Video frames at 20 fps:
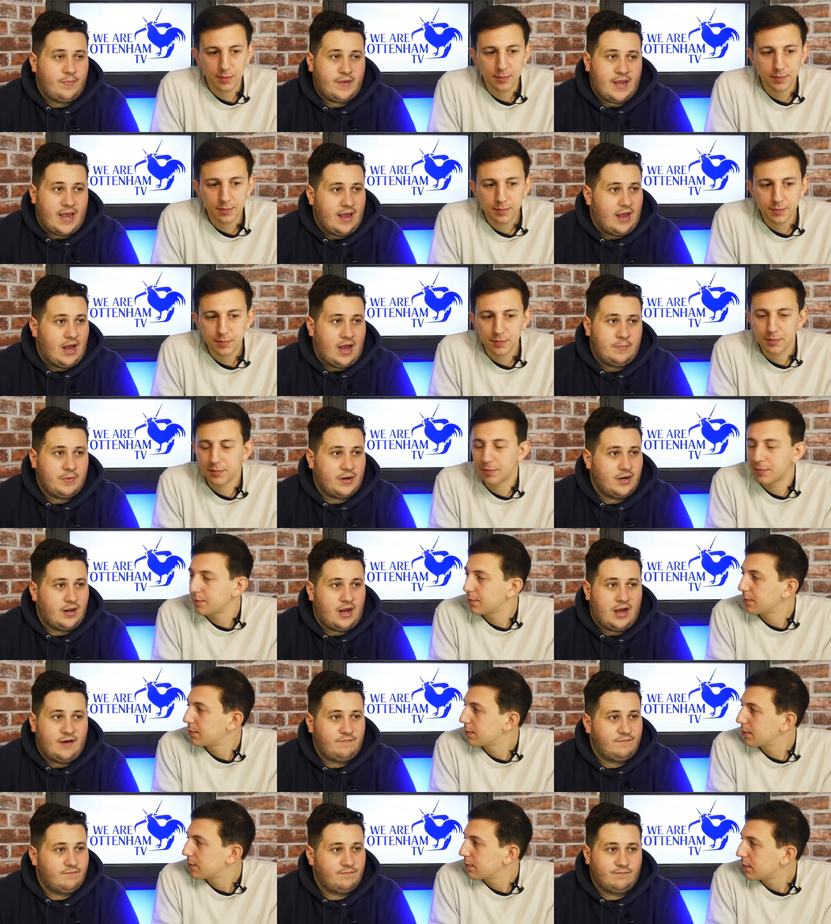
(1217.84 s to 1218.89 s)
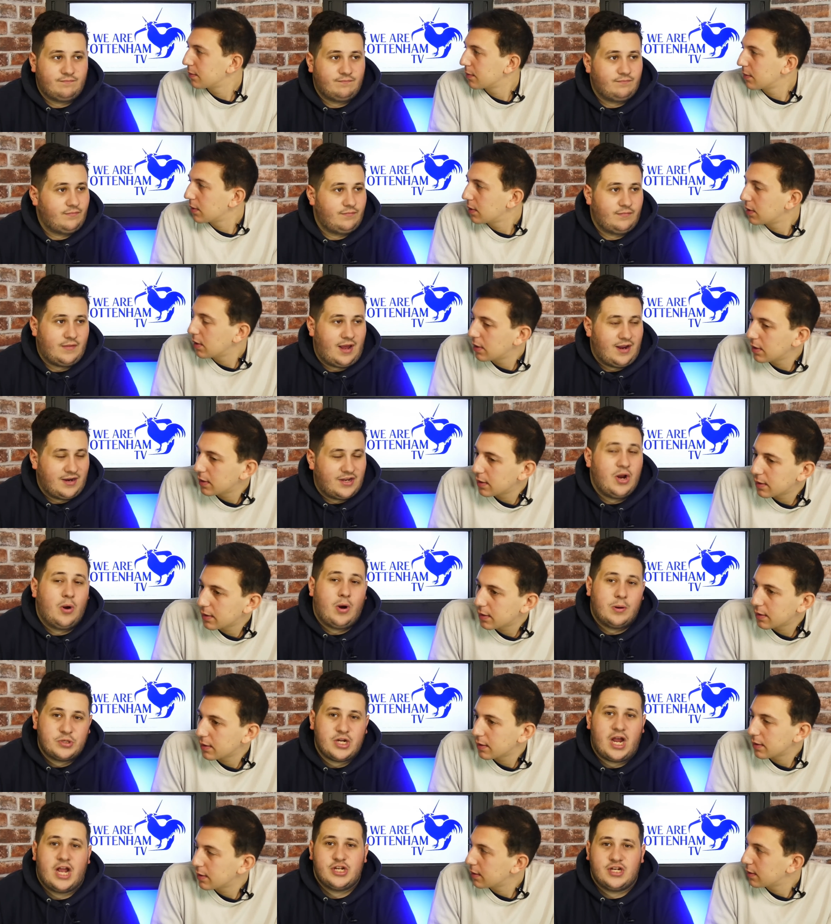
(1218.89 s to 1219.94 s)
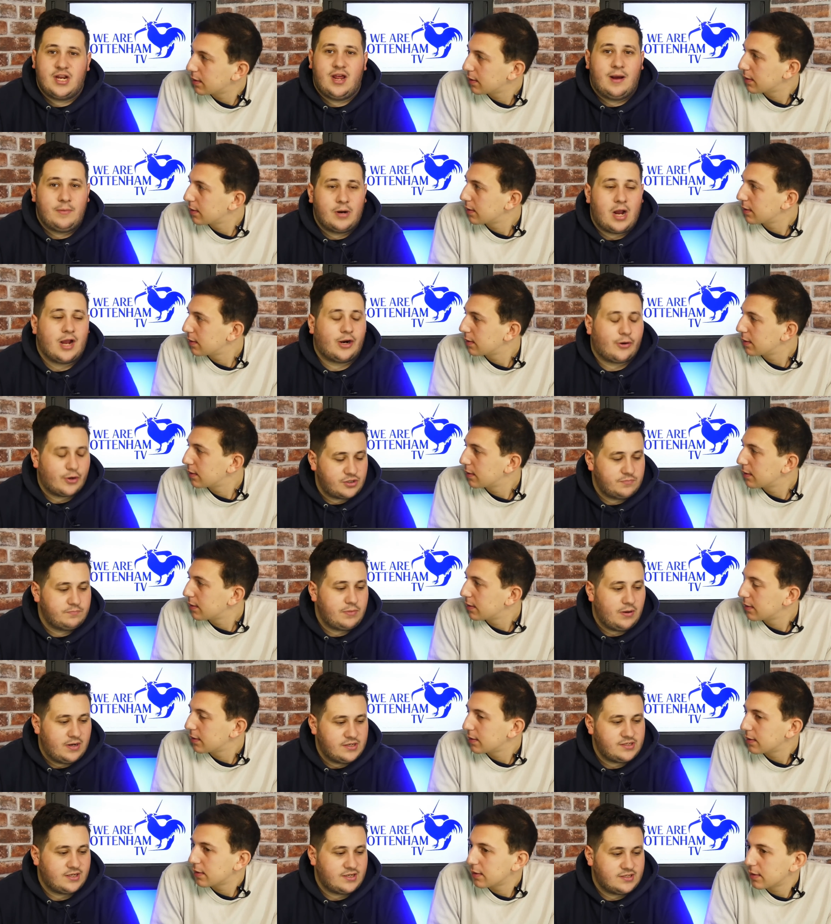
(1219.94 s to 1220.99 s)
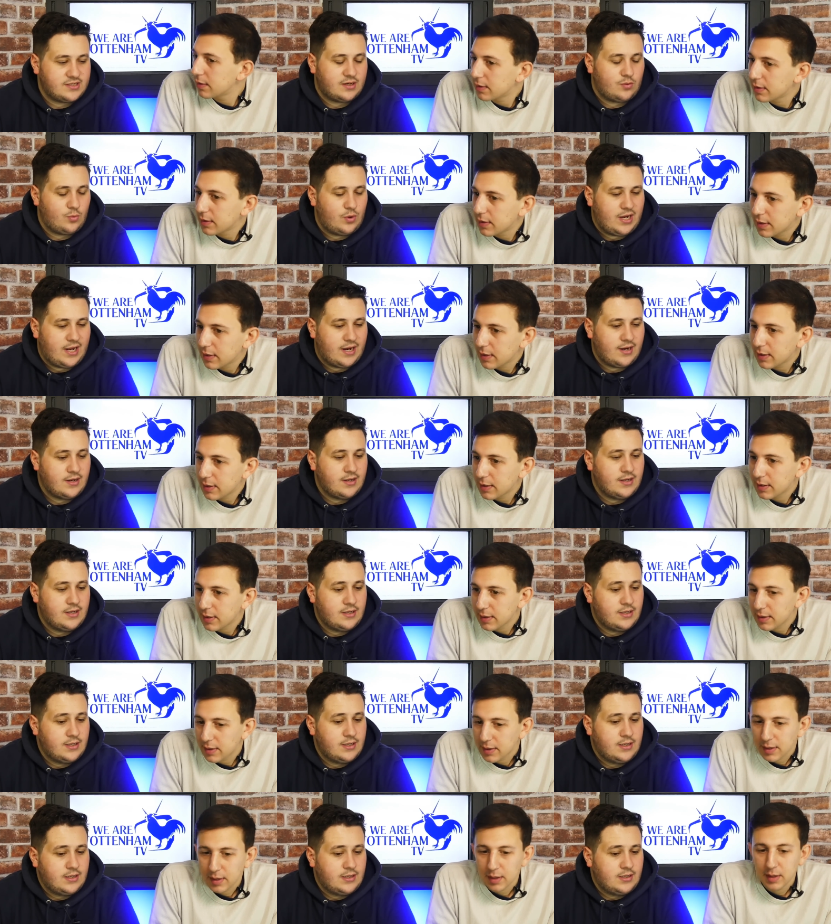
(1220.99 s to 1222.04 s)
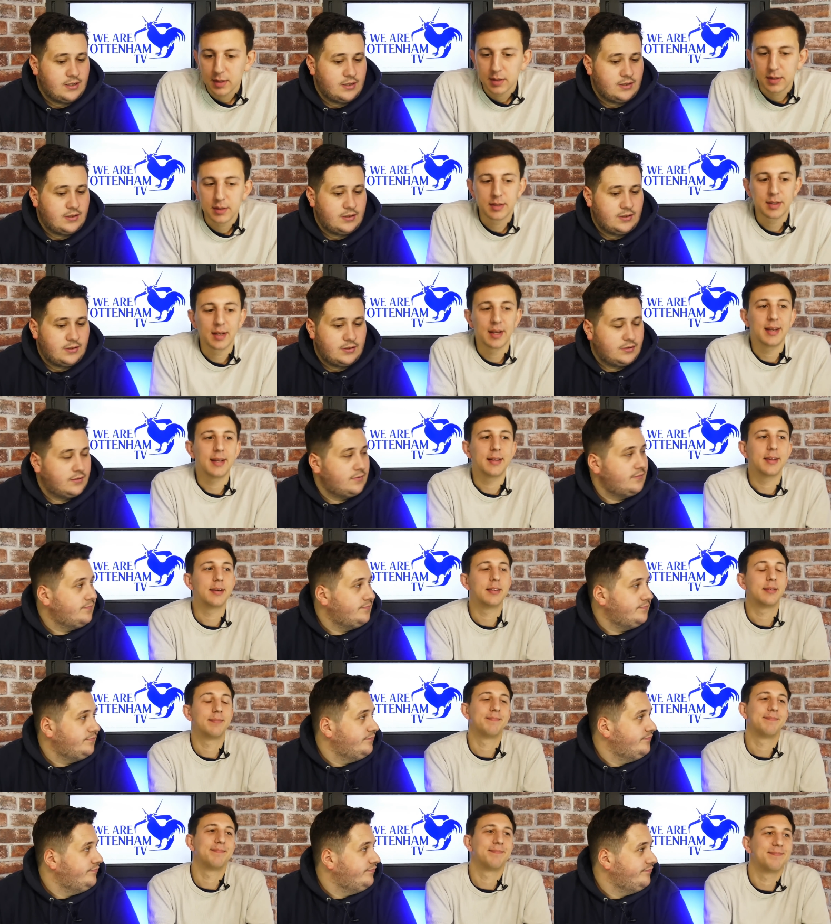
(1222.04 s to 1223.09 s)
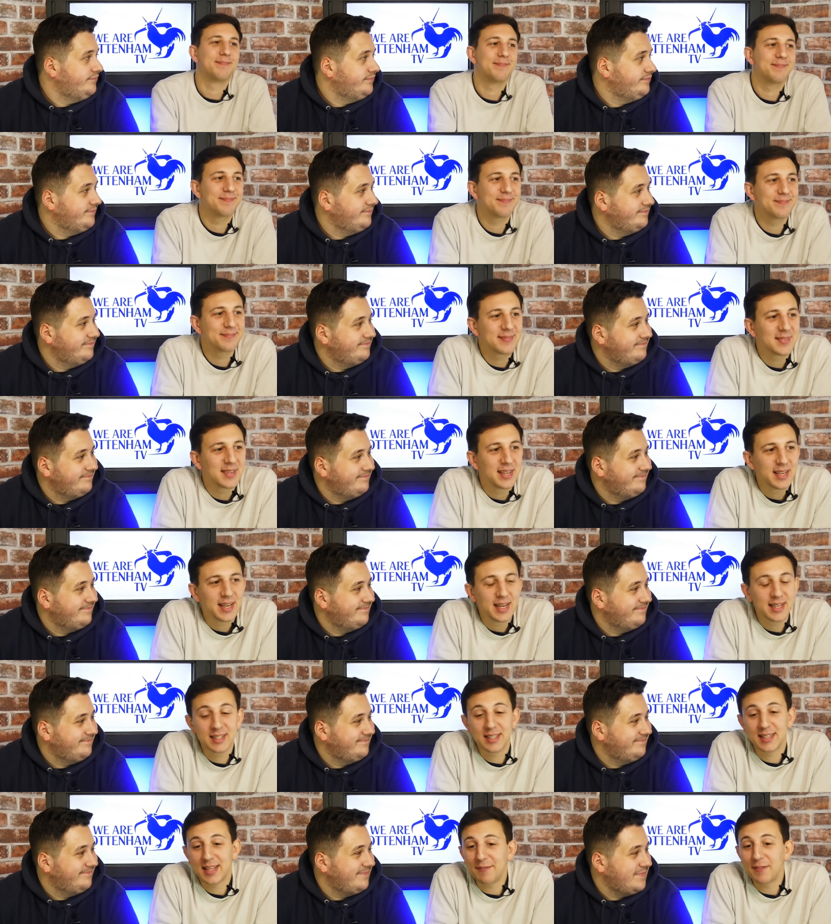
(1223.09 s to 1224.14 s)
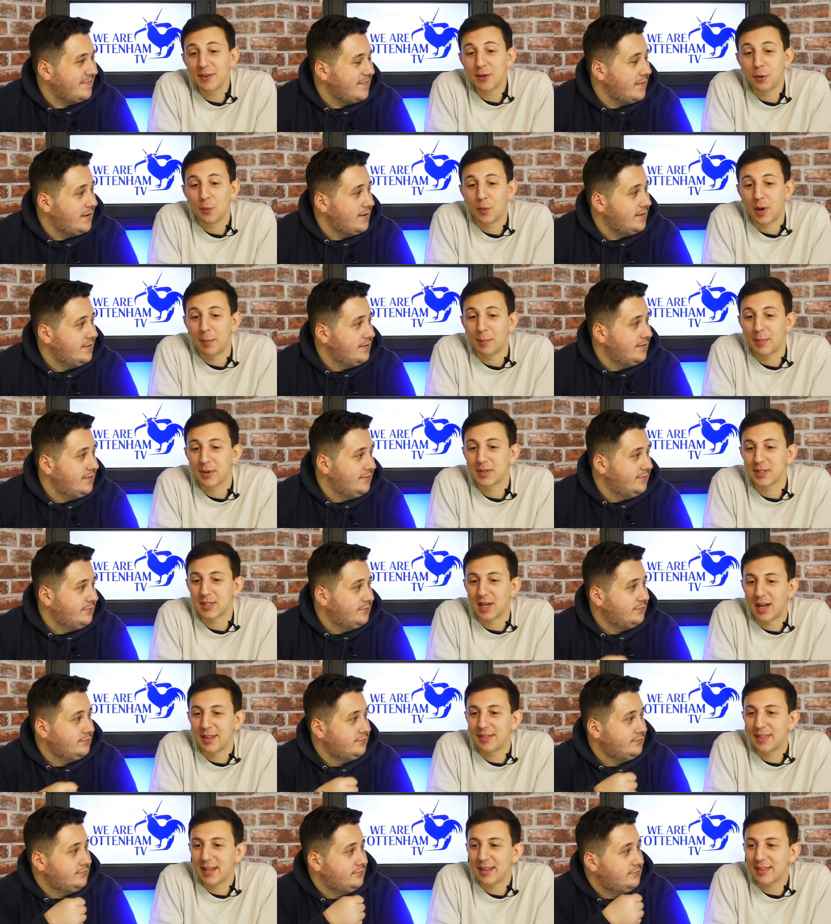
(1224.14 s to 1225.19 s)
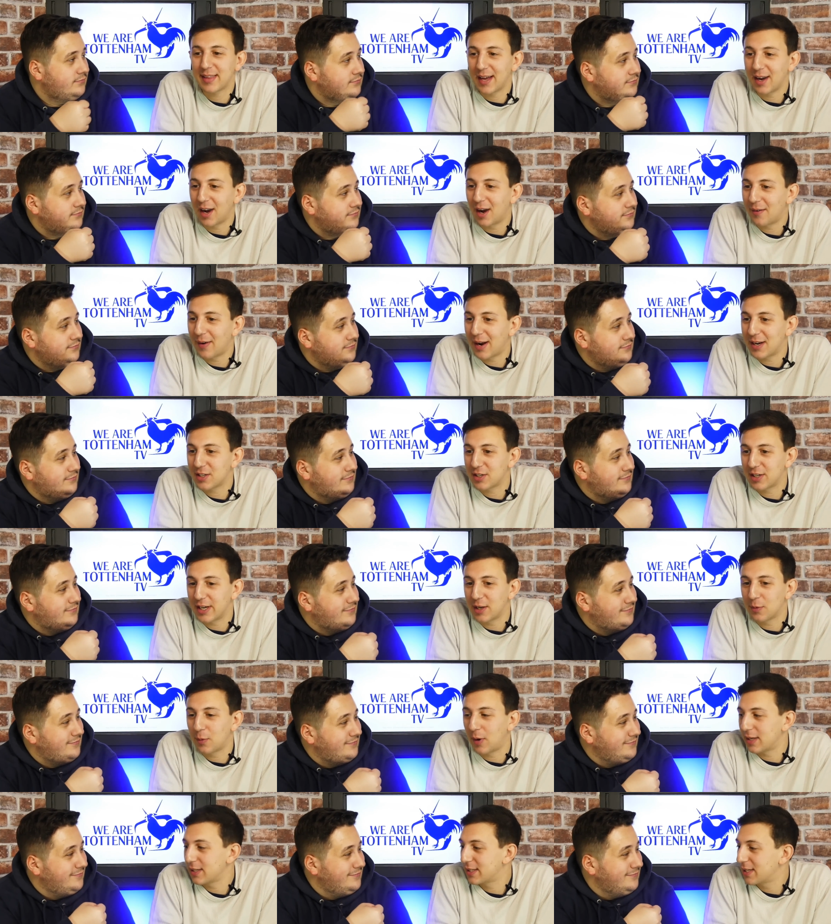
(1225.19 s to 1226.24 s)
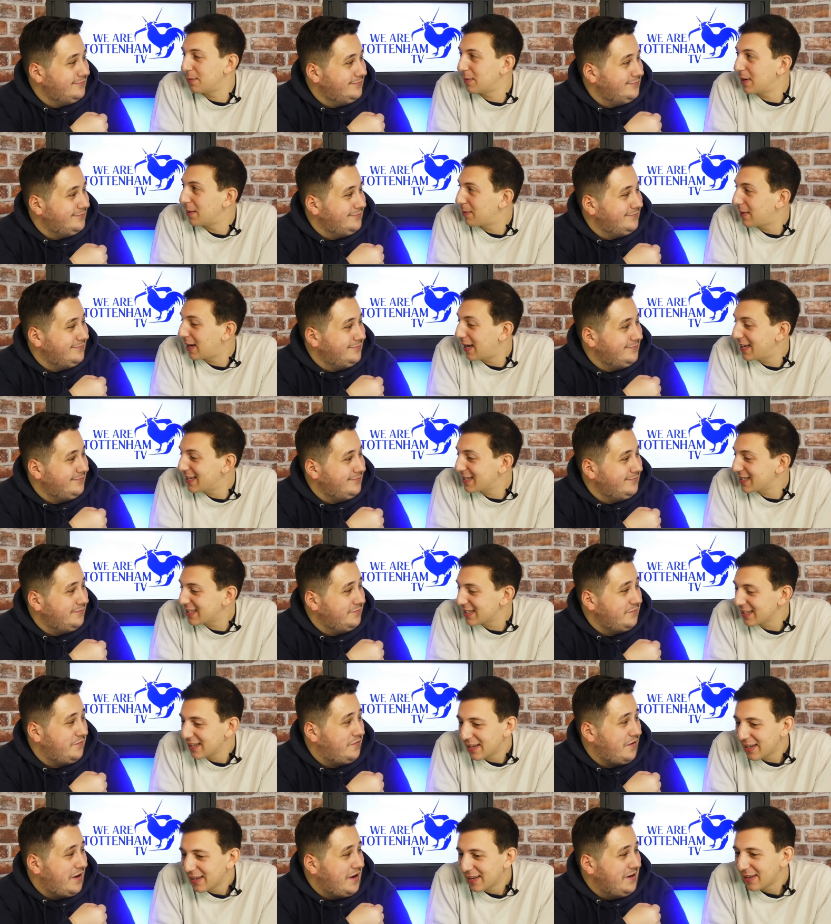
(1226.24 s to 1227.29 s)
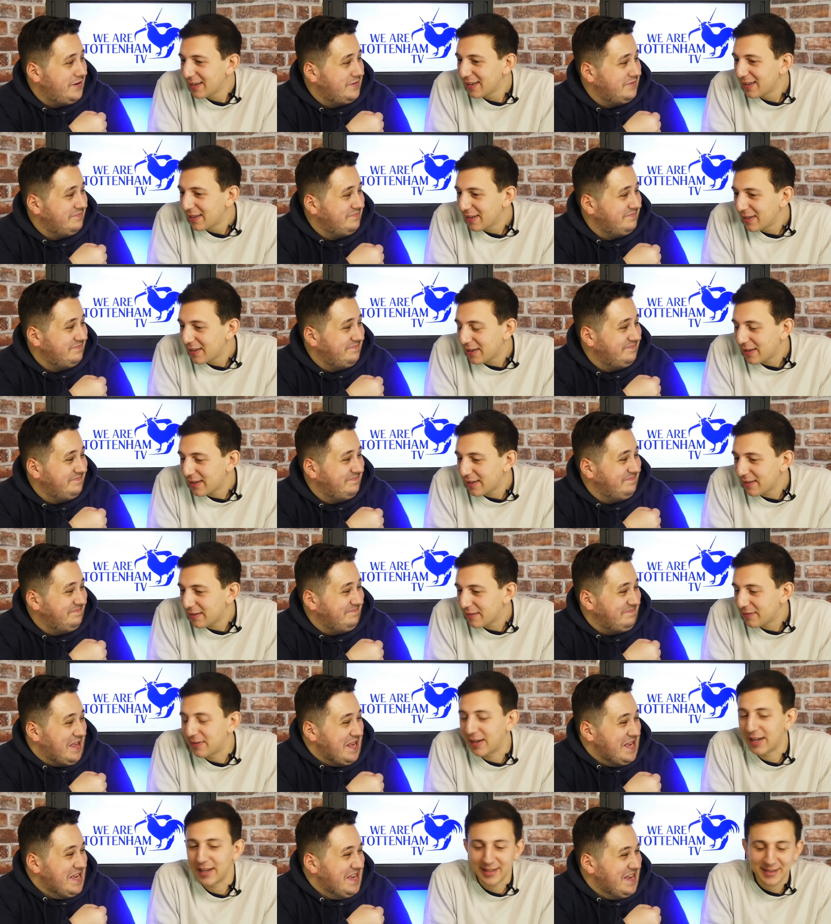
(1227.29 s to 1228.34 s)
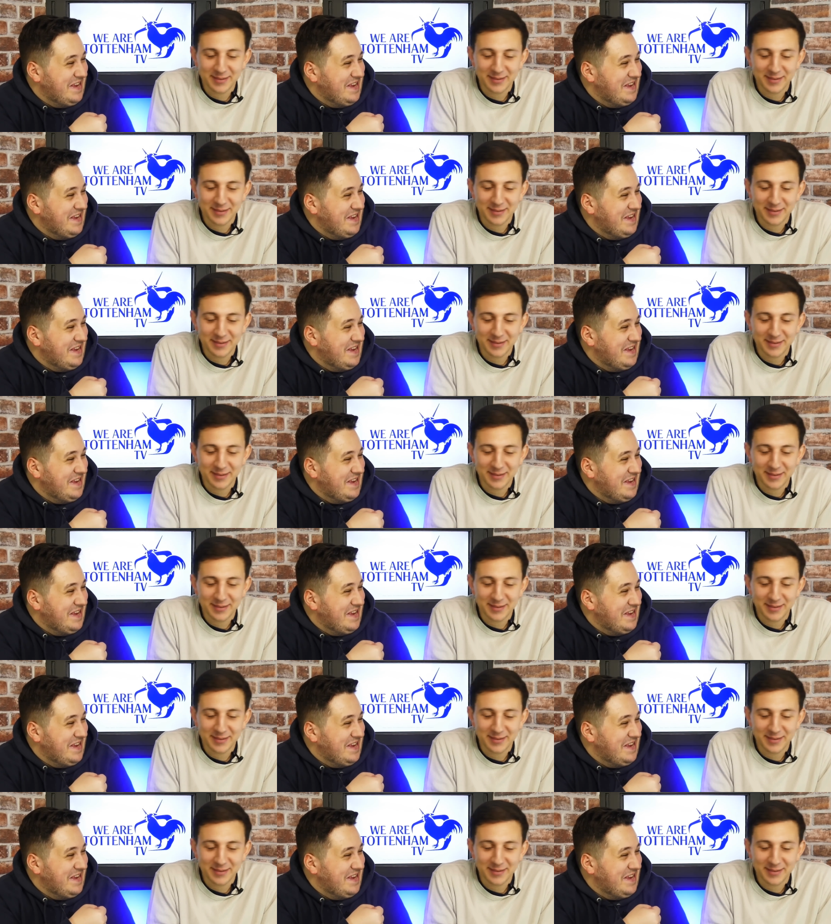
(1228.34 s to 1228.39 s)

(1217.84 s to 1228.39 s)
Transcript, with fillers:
Speaker 1: yeah, I'm gonna I'm I, uh, you know I'm changing it. I'm going Christian Pulisic instead of Willian. So
Speaker 2: it's a difficult one because I think they are actually quite similar players. Fate. okay.